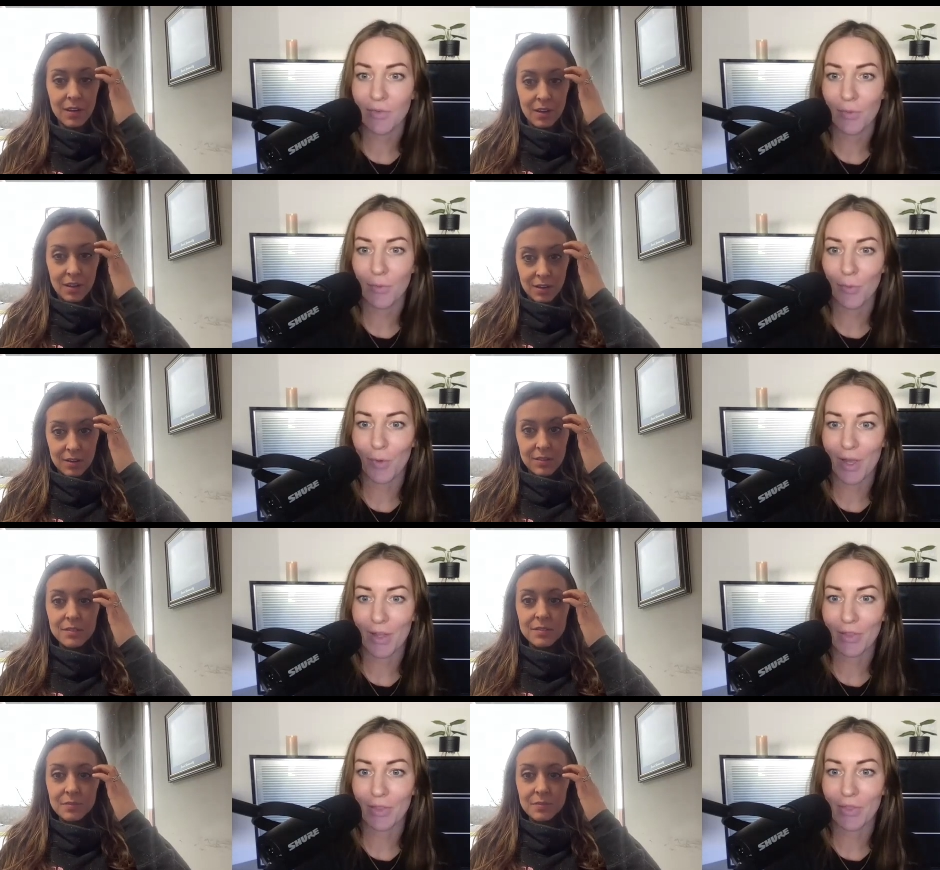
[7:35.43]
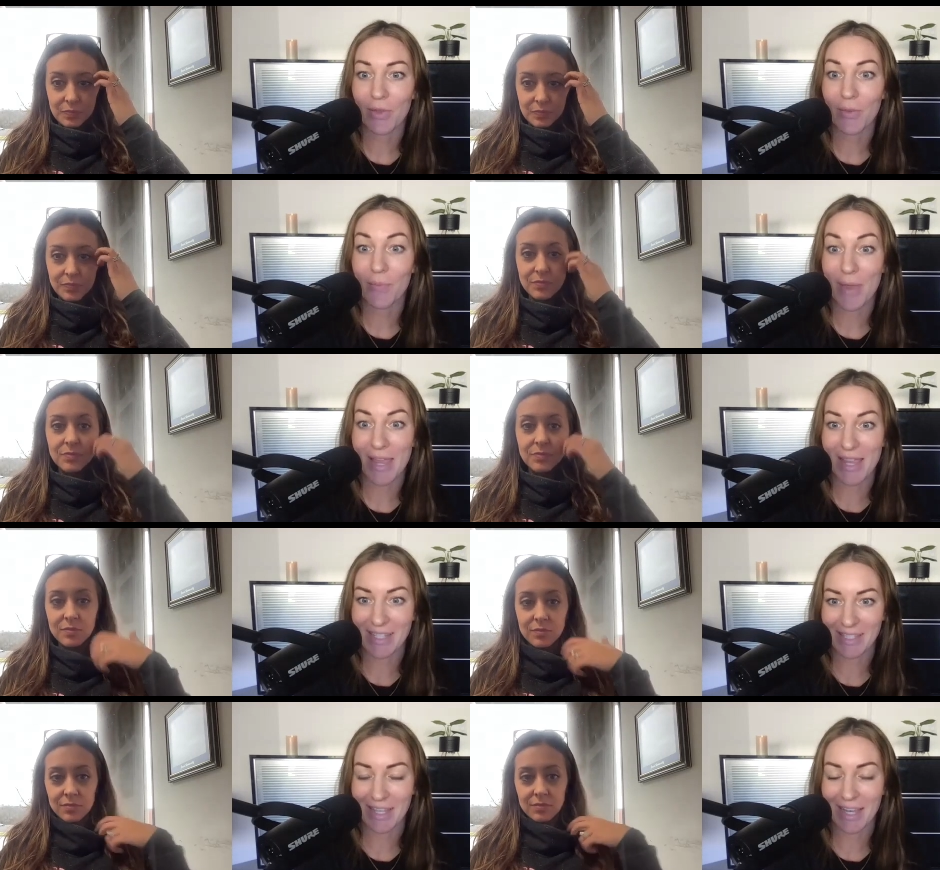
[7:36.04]
Speaker 1: with the
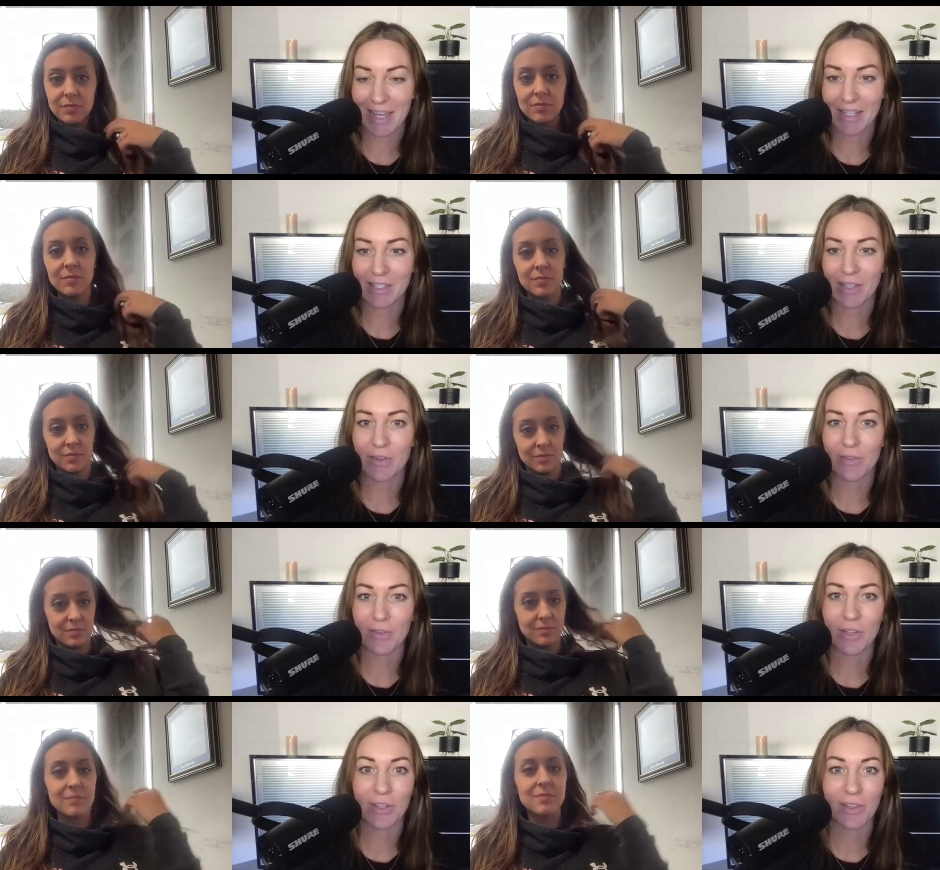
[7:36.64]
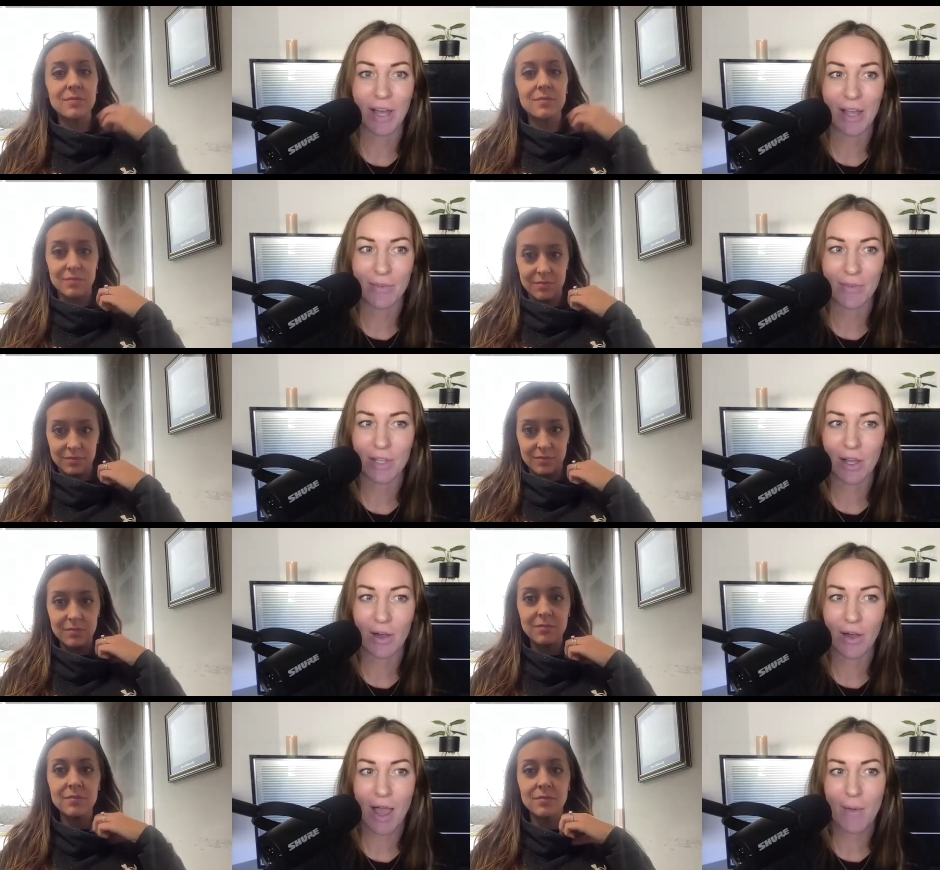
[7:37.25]
basics of good
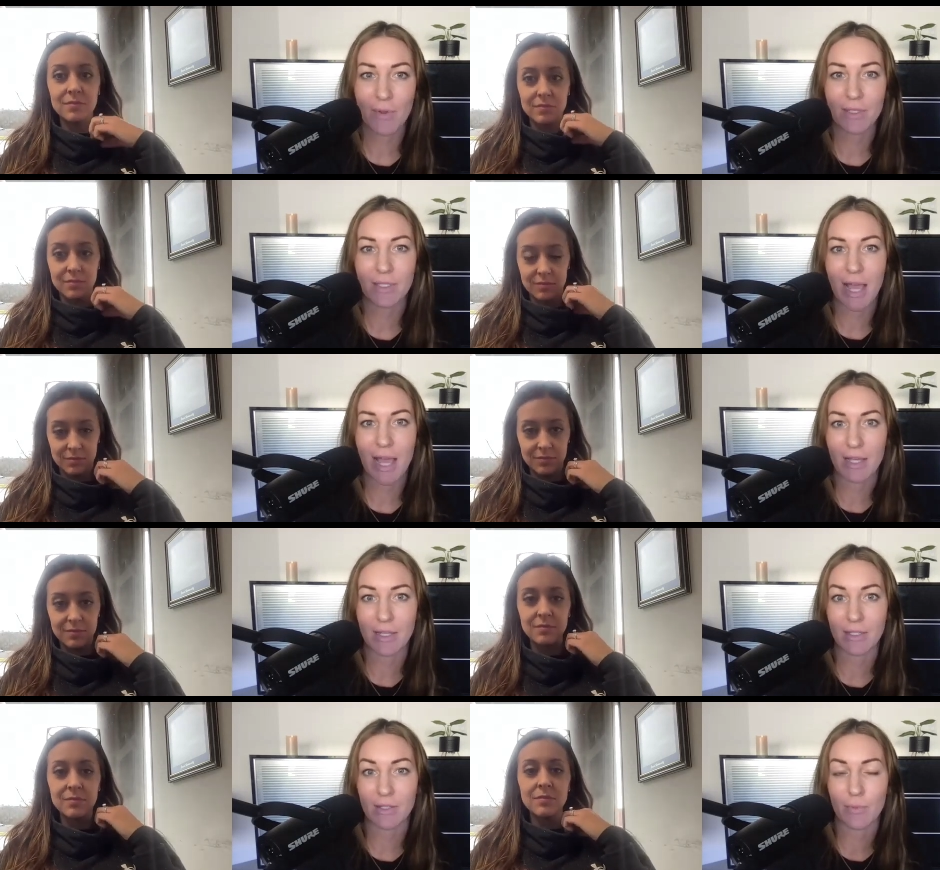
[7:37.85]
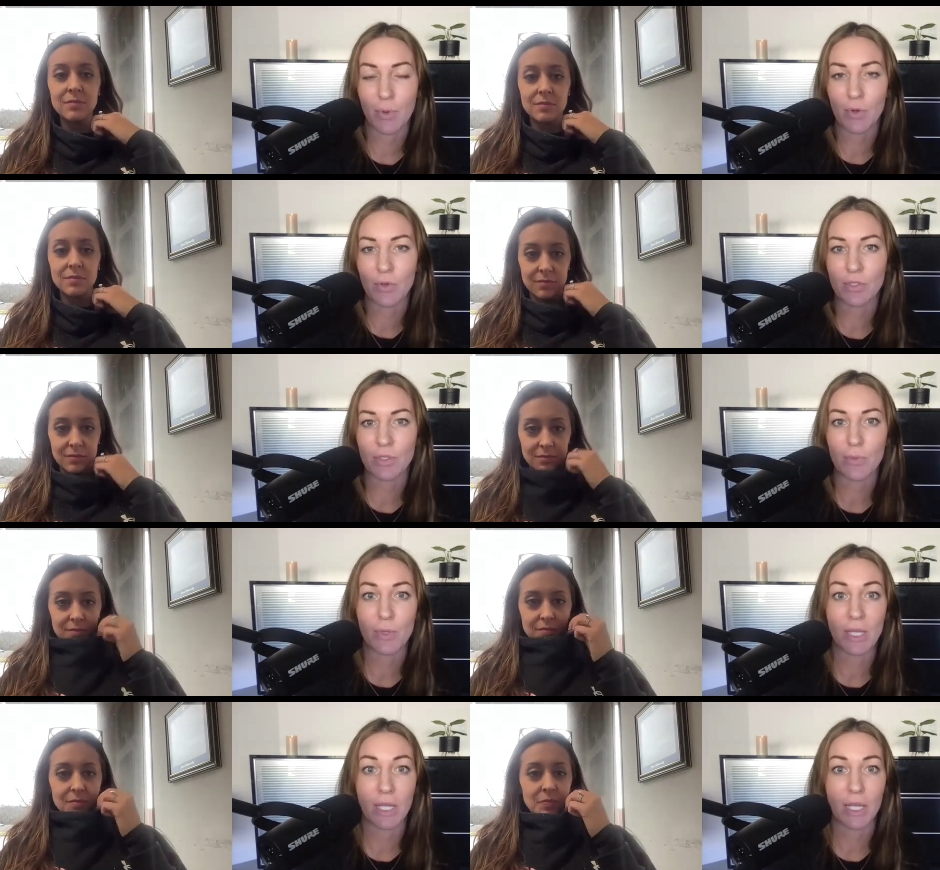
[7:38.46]
lifestyle habits as opposed
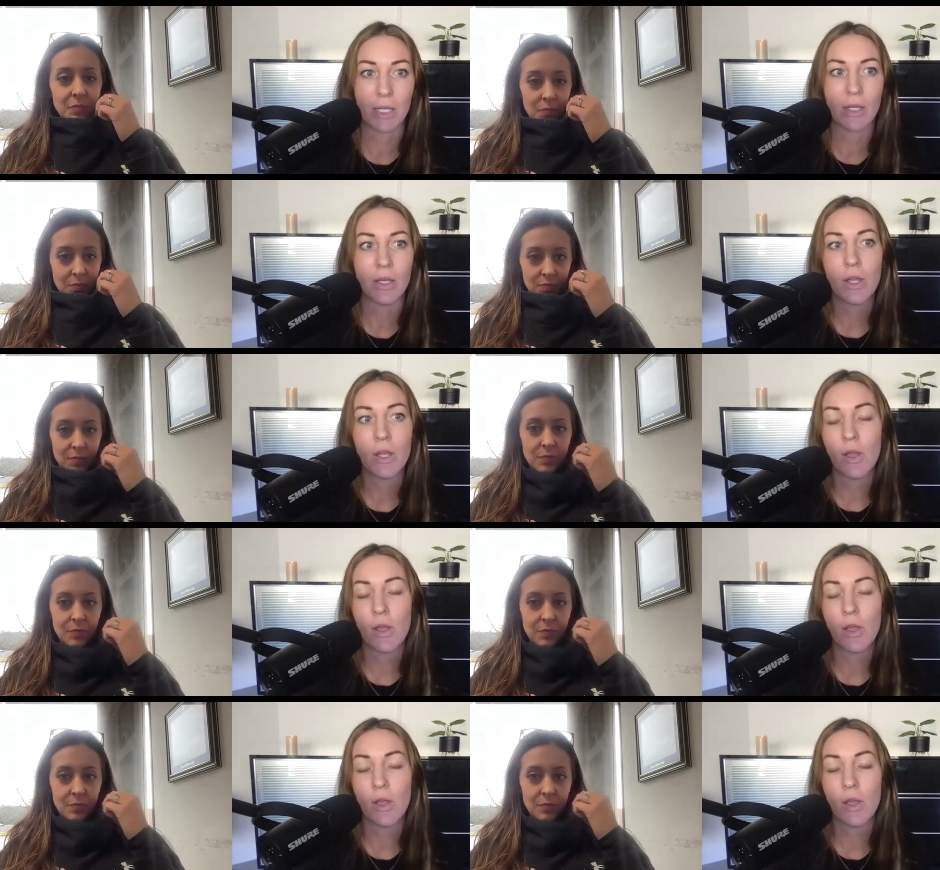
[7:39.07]
to being